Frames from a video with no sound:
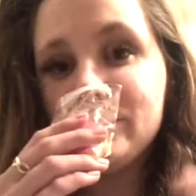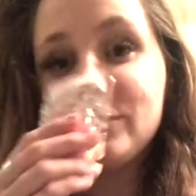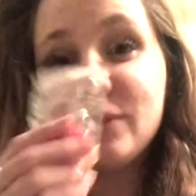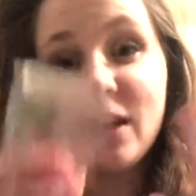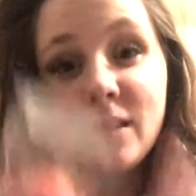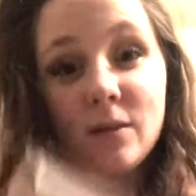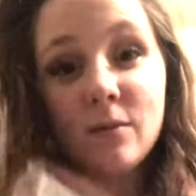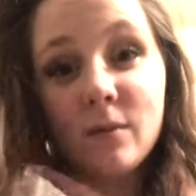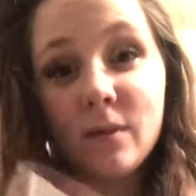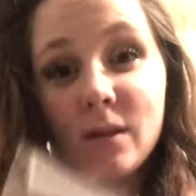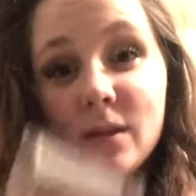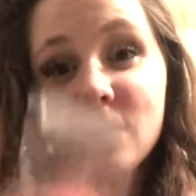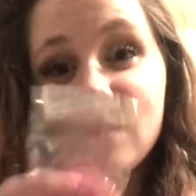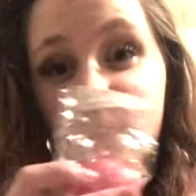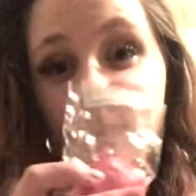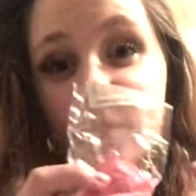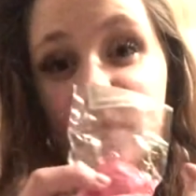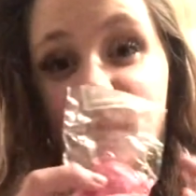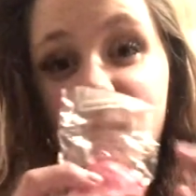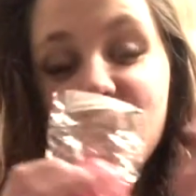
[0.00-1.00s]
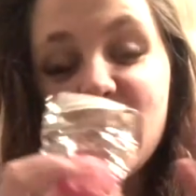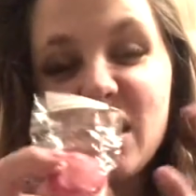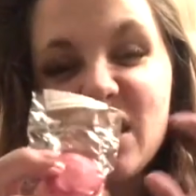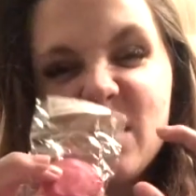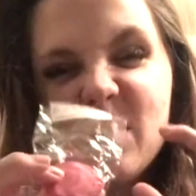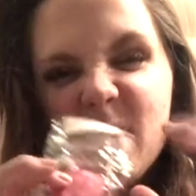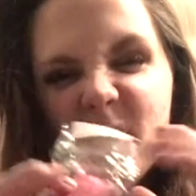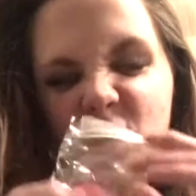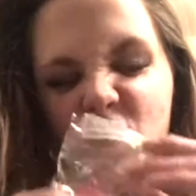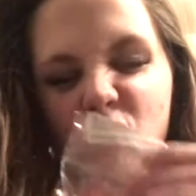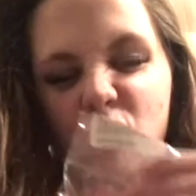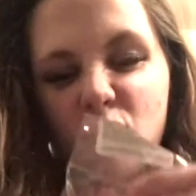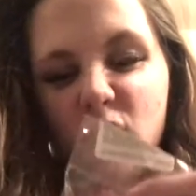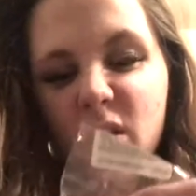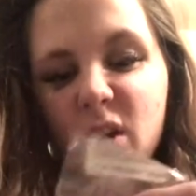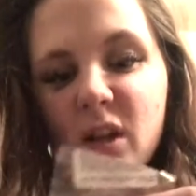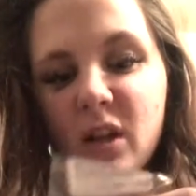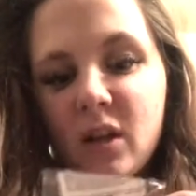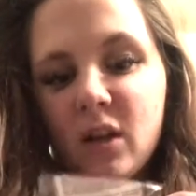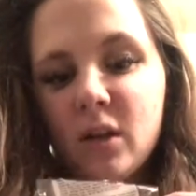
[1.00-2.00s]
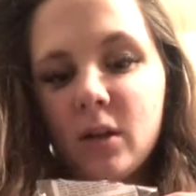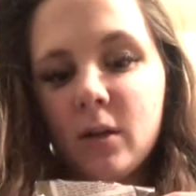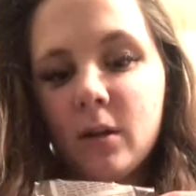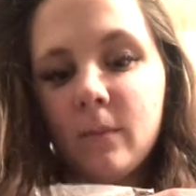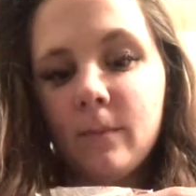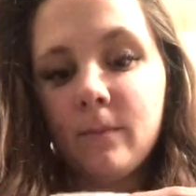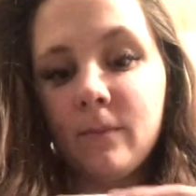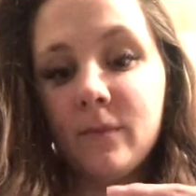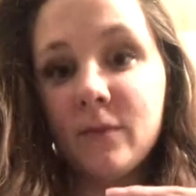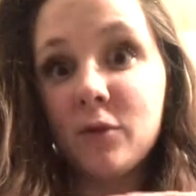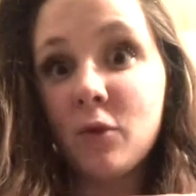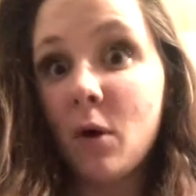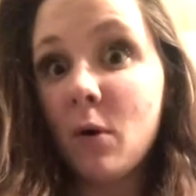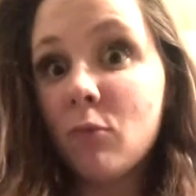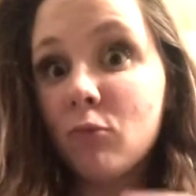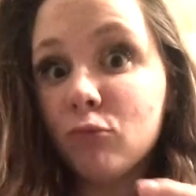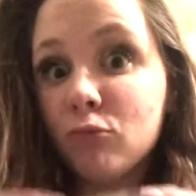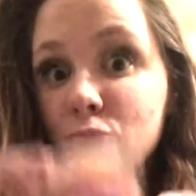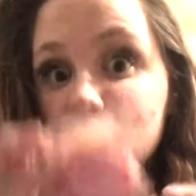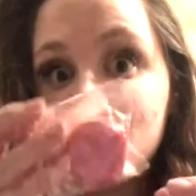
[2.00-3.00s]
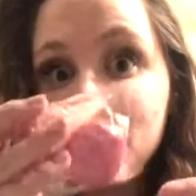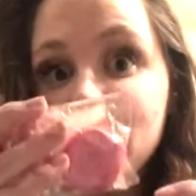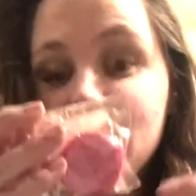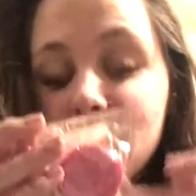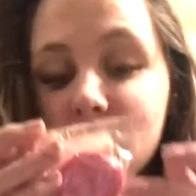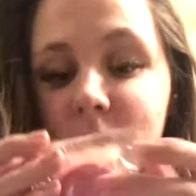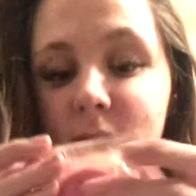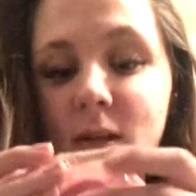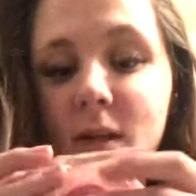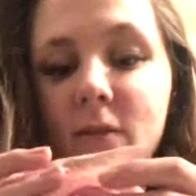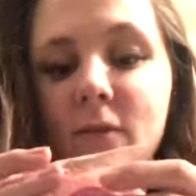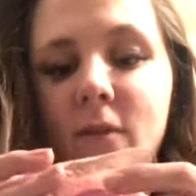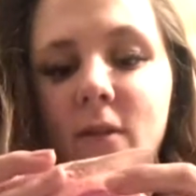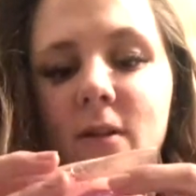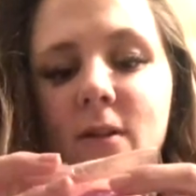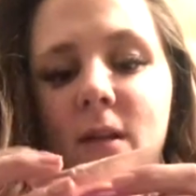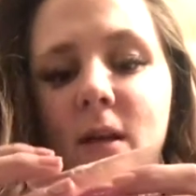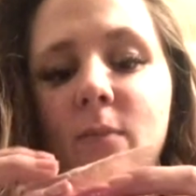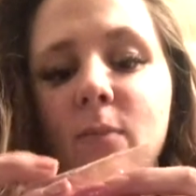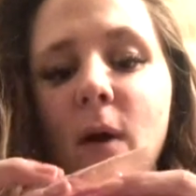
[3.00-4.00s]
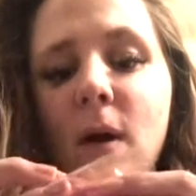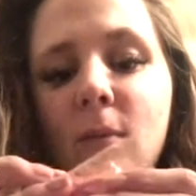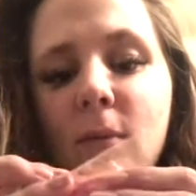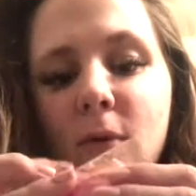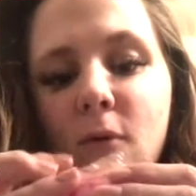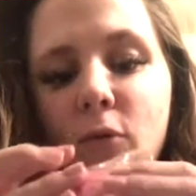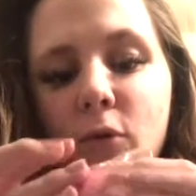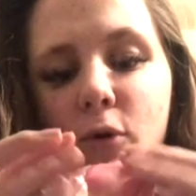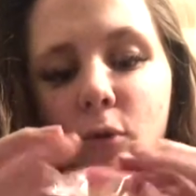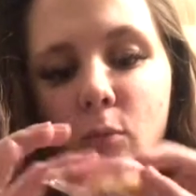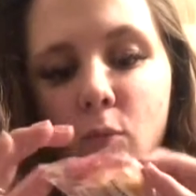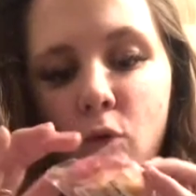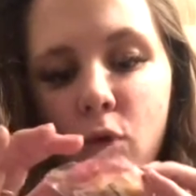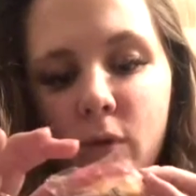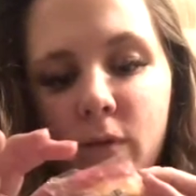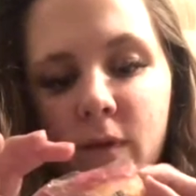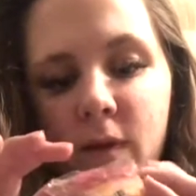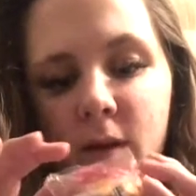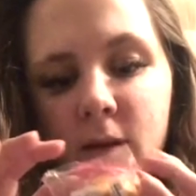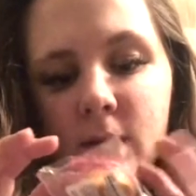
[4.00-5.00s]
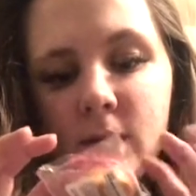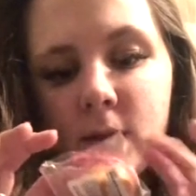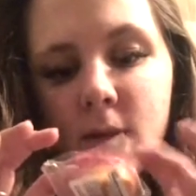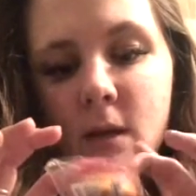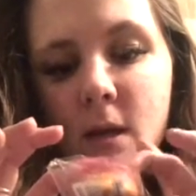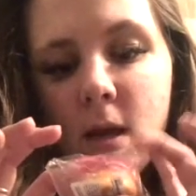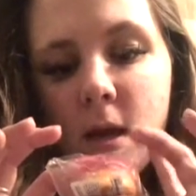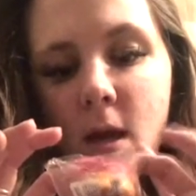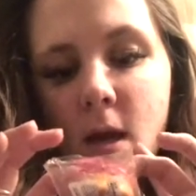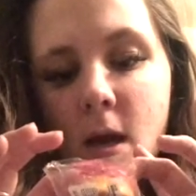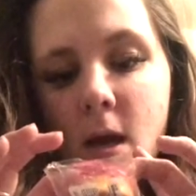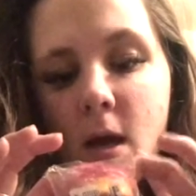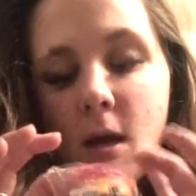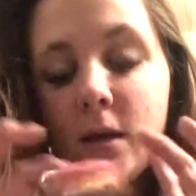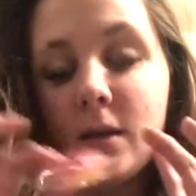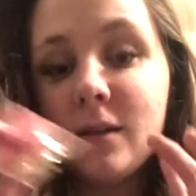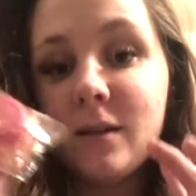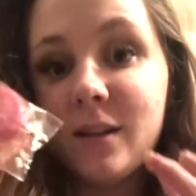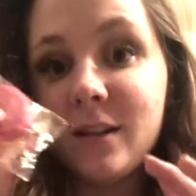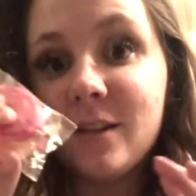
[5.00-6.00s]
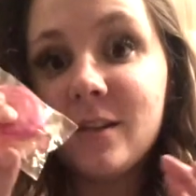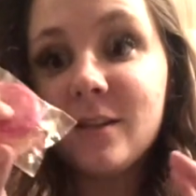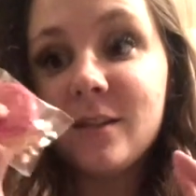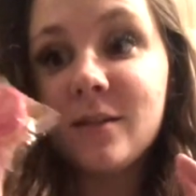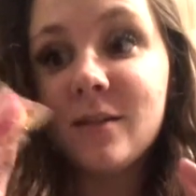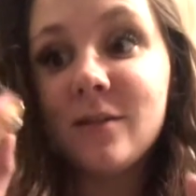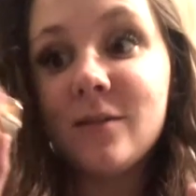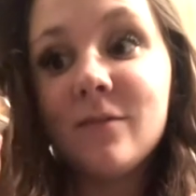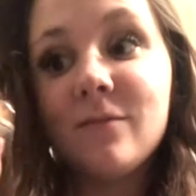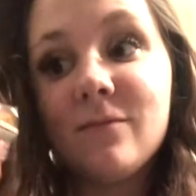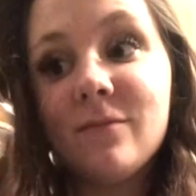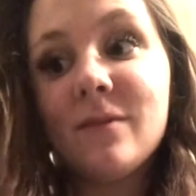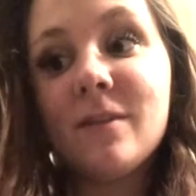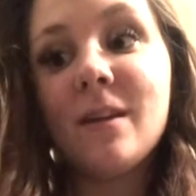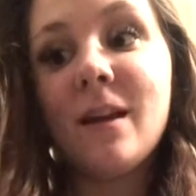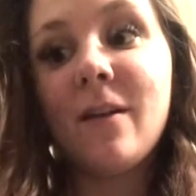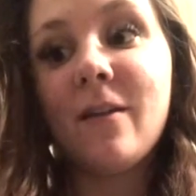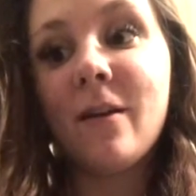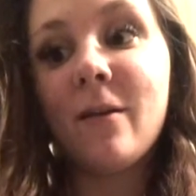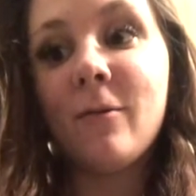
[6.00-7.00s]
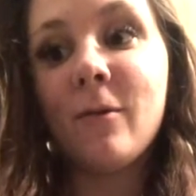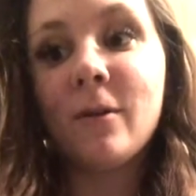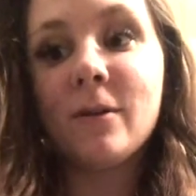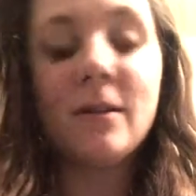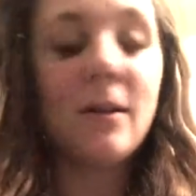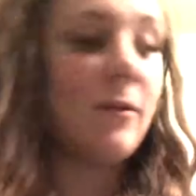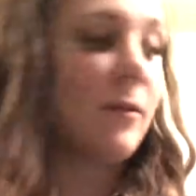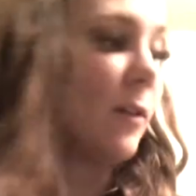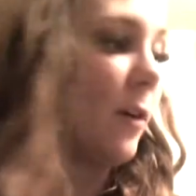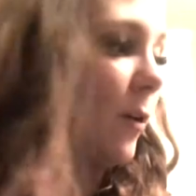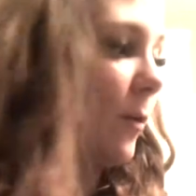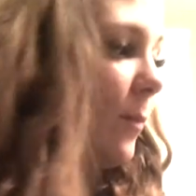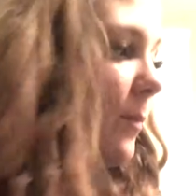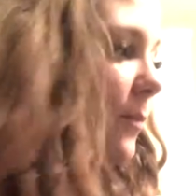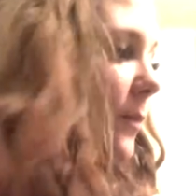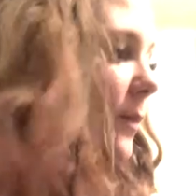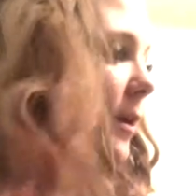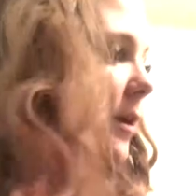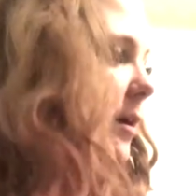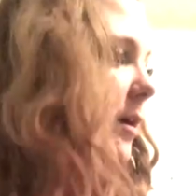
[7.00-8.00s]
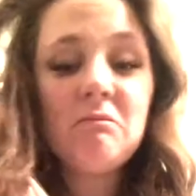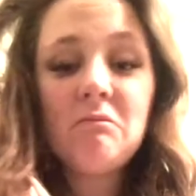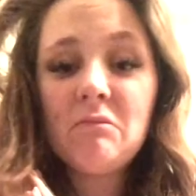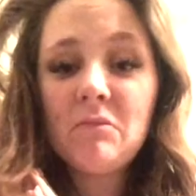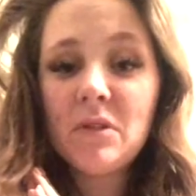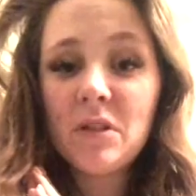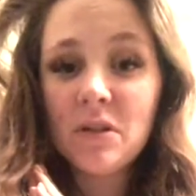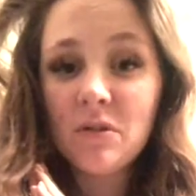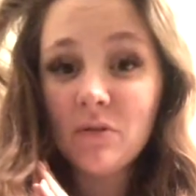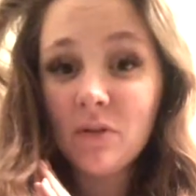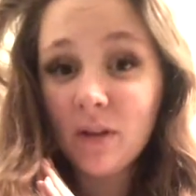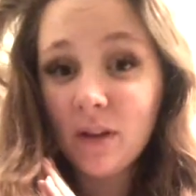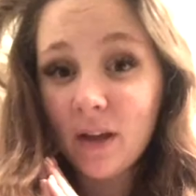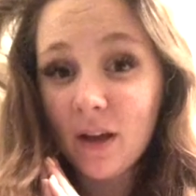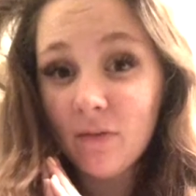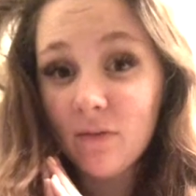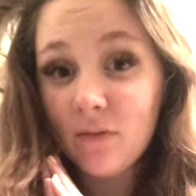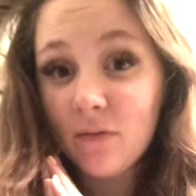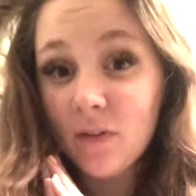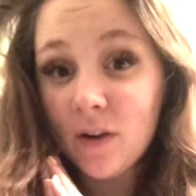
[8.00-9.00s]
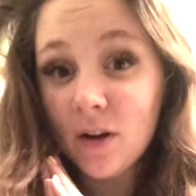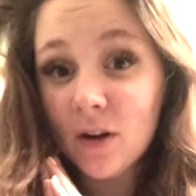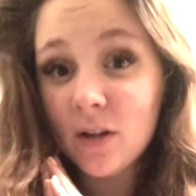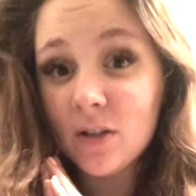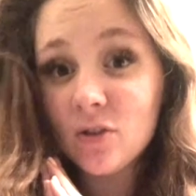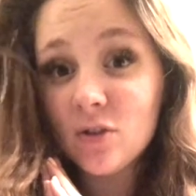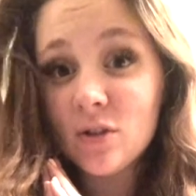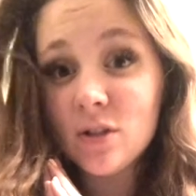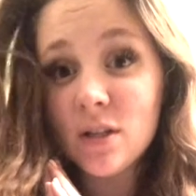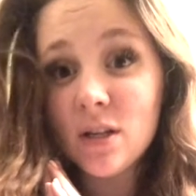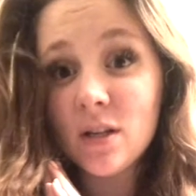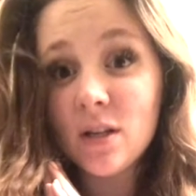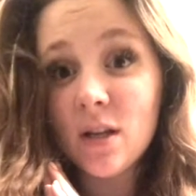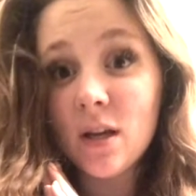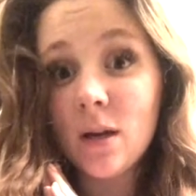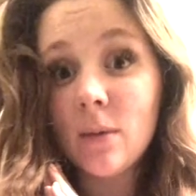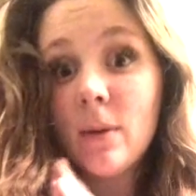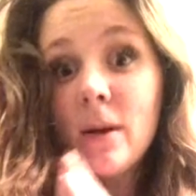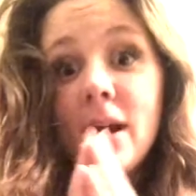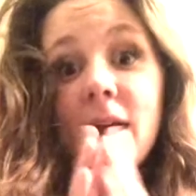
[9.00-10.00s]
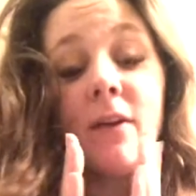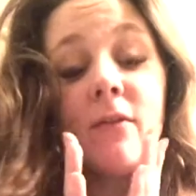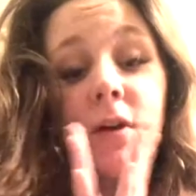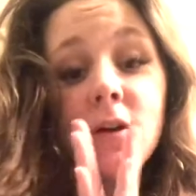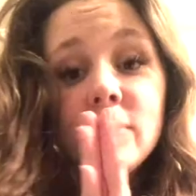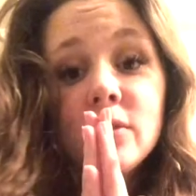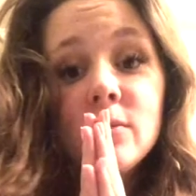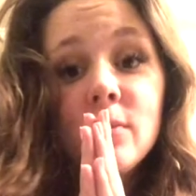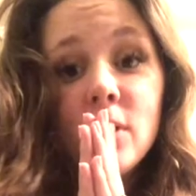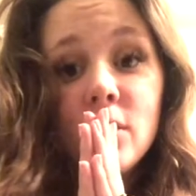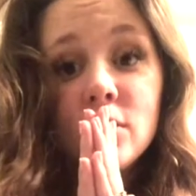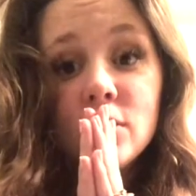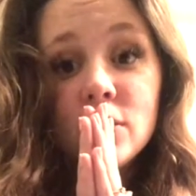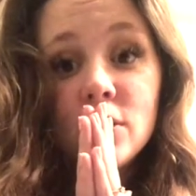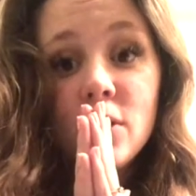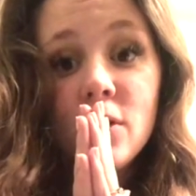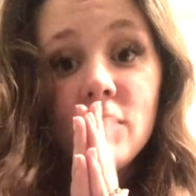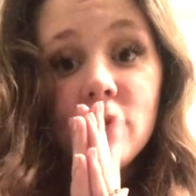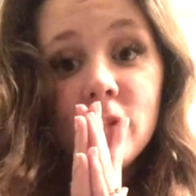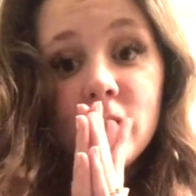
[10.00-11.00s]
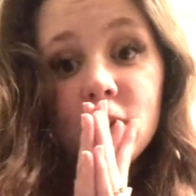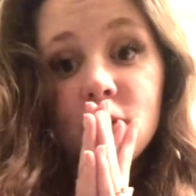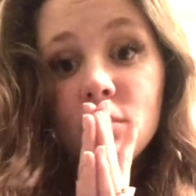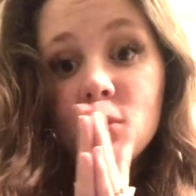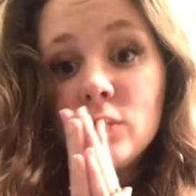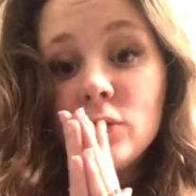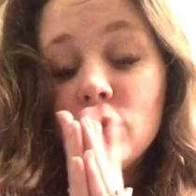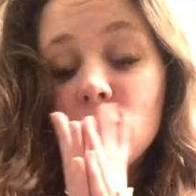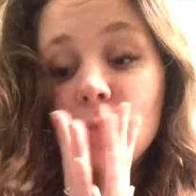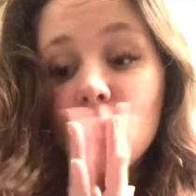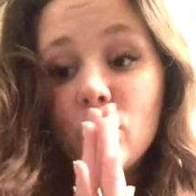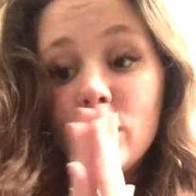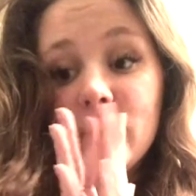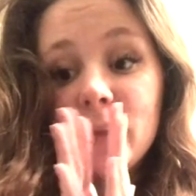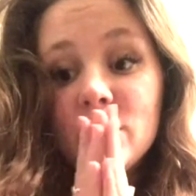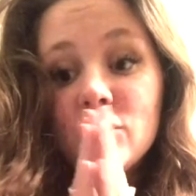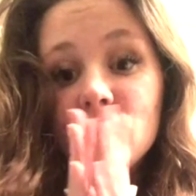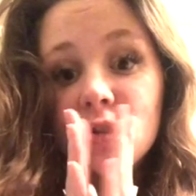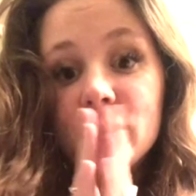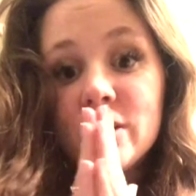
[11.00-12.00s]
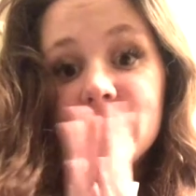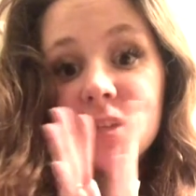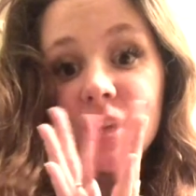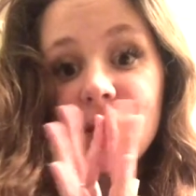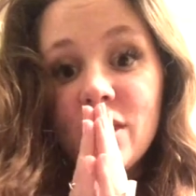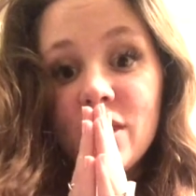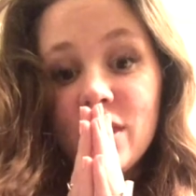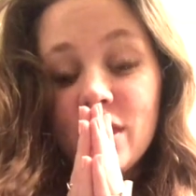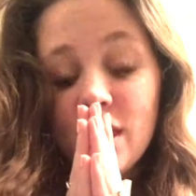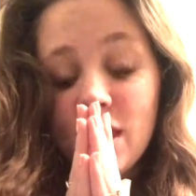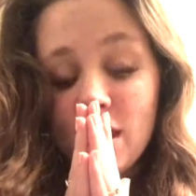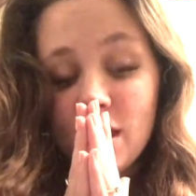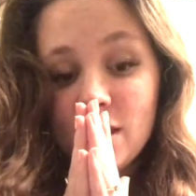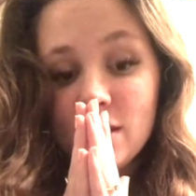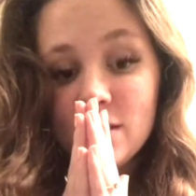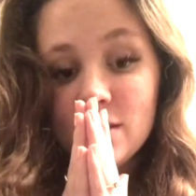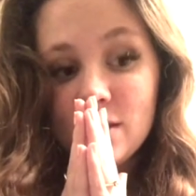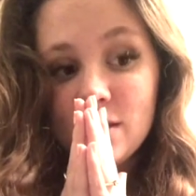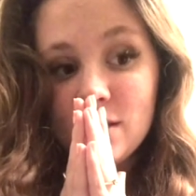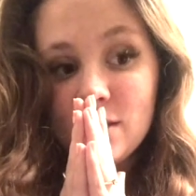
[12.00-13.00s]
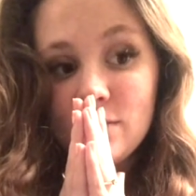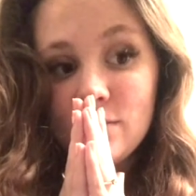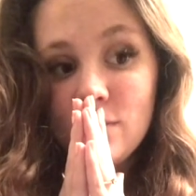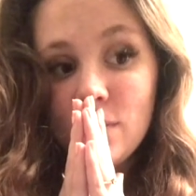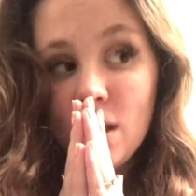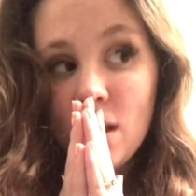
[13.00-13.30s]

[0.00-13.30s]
That's what this smells like. It smells really good. I'm really excited for this. I'll probably order more of these. Let's see how that works out though. Didn't really have a very interesting day, but I have off tomorrow, so hopefully we'll do more interesting things.